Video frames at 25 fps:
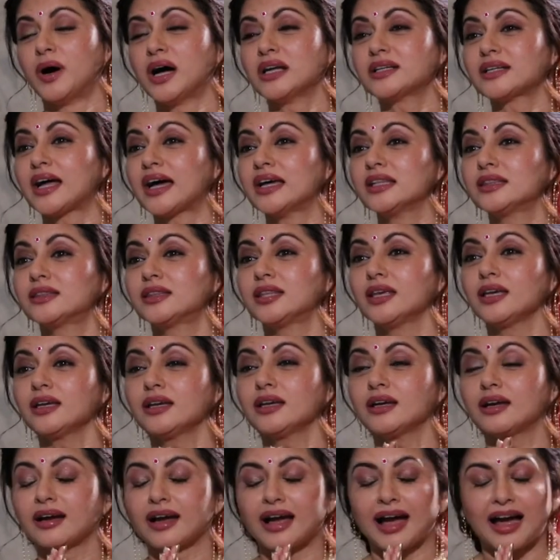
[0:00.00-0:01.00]
But I
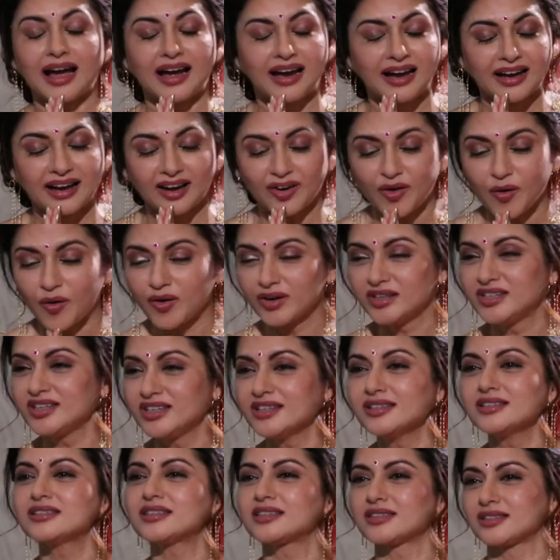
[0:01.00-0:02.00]
think
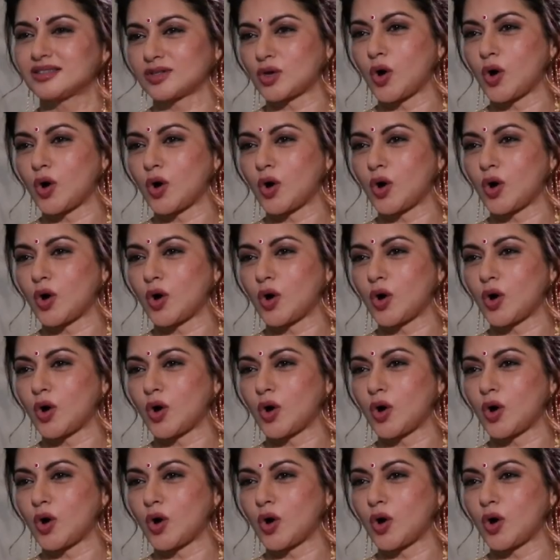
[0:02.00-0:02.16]
audience is